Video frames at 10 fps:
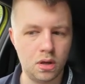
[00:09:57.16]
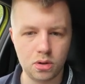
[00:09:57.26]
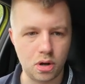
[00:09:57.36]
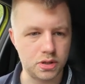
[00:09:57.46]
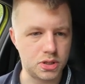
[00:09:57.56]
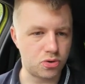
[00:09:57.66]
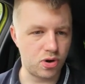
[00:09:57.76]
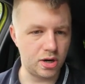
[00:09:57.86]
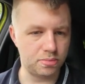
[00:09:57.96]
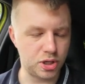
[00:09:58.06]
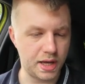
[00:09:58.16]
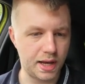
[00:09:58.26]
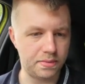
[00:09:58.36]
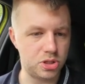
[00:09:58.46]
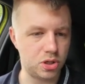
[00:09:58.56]
Got the screen option
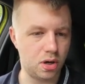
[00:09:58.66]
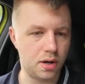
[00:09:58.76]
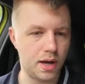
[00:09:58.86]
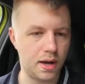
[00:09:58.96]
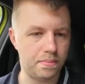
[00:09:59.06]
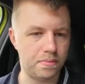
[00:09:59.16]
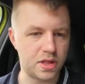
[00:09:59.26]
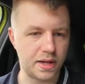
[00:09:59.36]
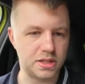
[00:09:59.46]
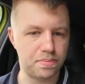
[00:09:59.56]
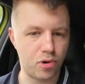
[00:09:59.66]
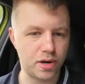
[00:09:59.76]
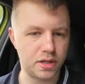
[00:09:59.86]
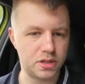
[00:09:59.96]
here, so you've got centre brightness